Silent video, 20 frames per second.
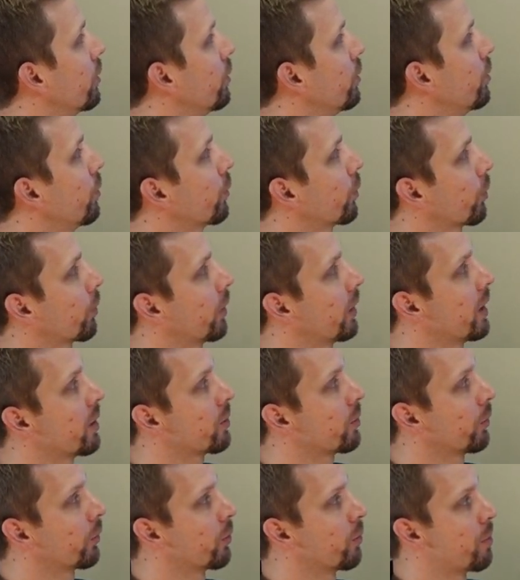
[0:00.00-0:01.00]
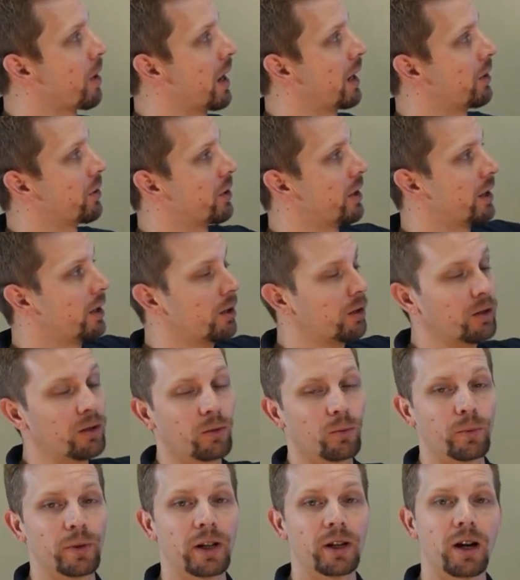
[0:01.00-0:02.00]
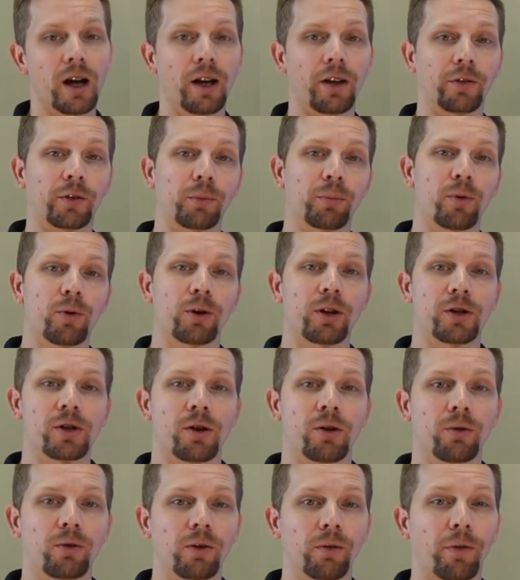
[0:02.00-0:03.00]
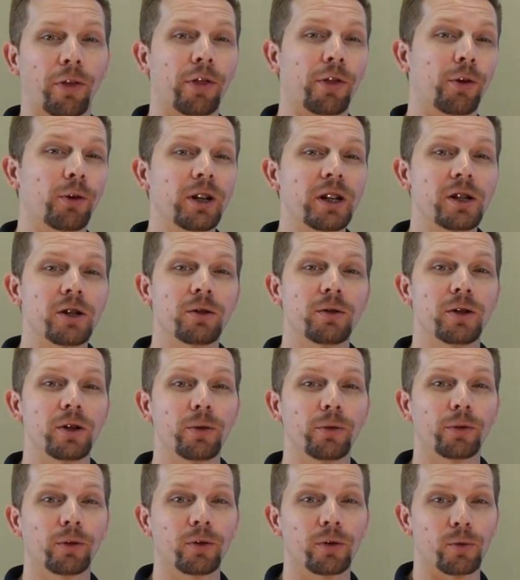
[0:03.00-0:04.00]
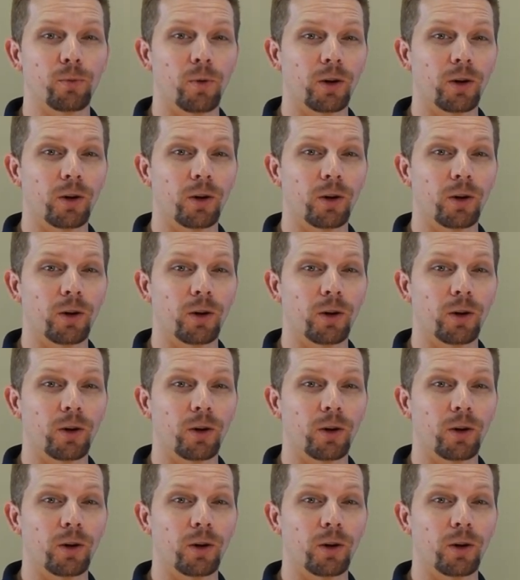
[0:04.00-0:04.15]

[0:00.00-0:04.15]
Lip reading: User credentials are managed here. We support a total of 32 users.